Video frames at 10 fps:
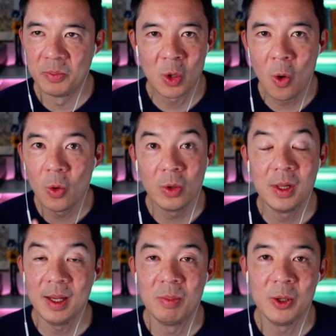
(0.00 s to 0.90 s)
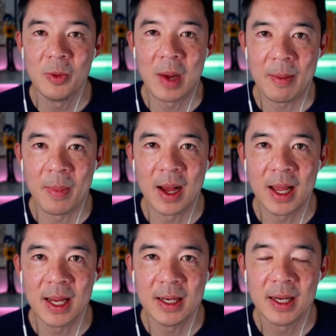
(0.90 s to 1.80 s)
totally blew my
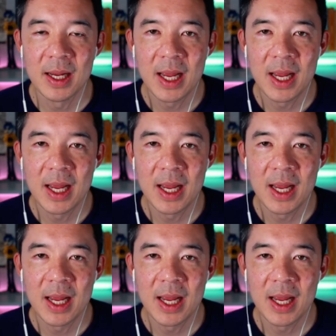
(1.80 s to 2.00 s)
mind.